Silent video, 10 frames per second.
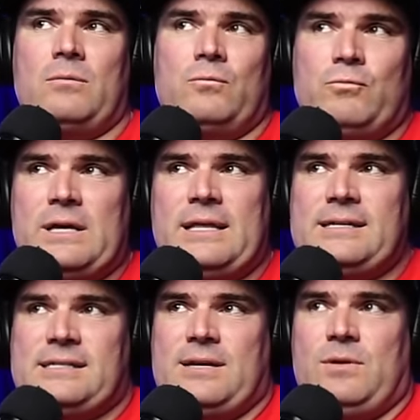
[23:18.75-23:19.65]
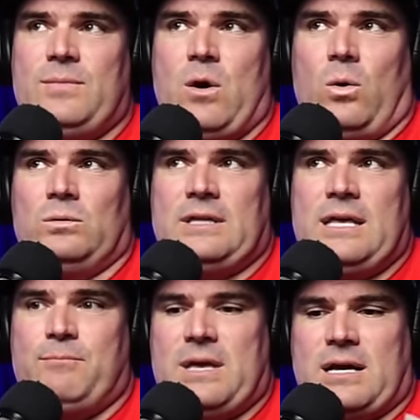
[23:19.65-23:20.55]
really seem to be
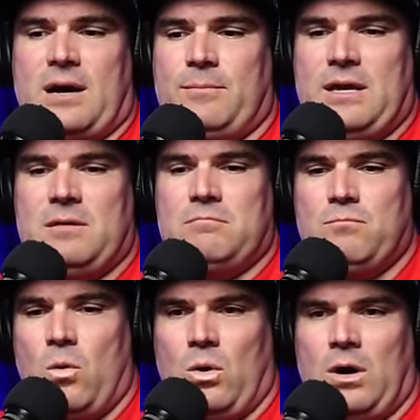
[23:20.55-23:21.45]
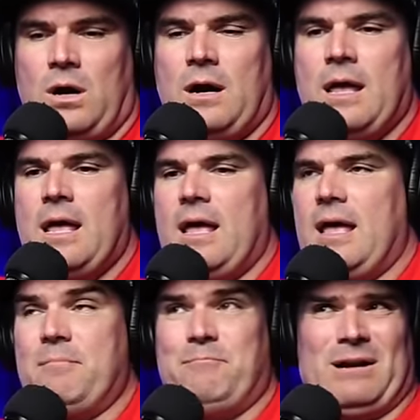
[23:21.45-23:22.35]
only becoming more
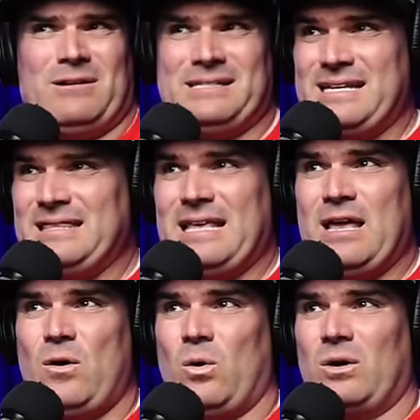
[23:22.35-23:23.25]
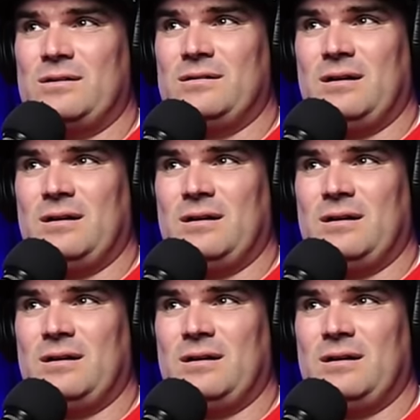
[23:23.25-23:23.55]
embarrassingly or